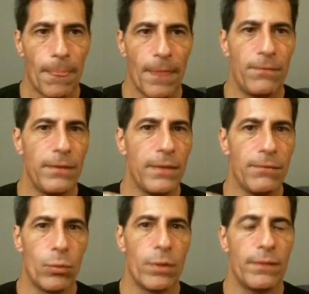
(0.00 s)

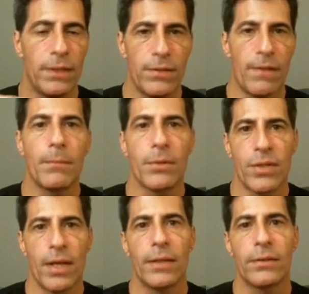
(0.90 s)
fifty-four to fifty-seven
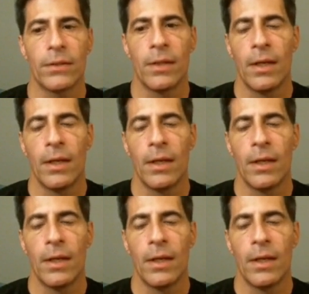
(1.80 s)
percent.